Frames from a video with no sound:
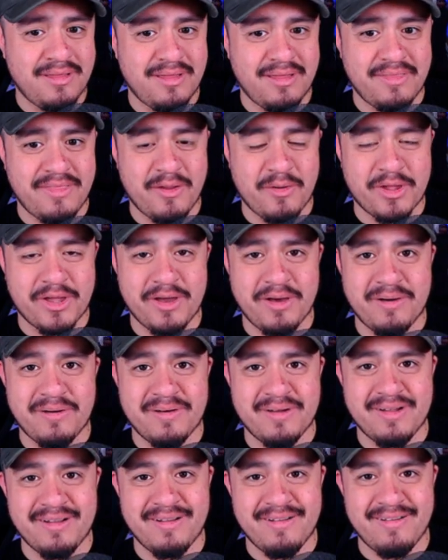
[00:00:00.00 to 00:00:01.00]
There we go.
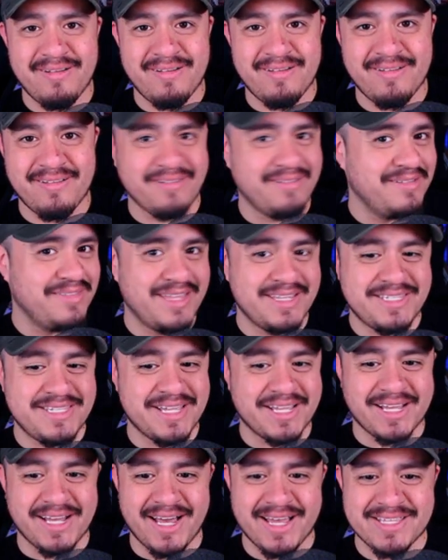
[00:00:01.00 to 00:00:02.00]
That's
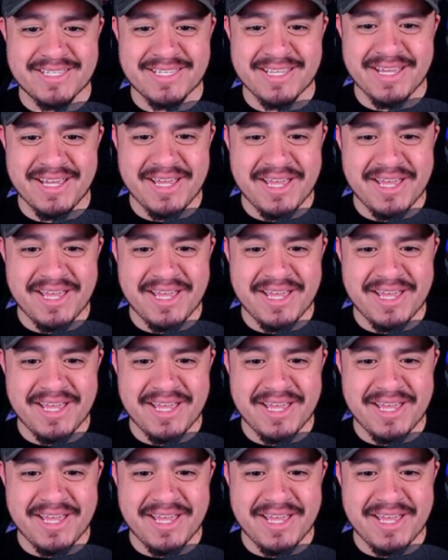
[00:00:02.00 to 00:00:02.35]
it, guys.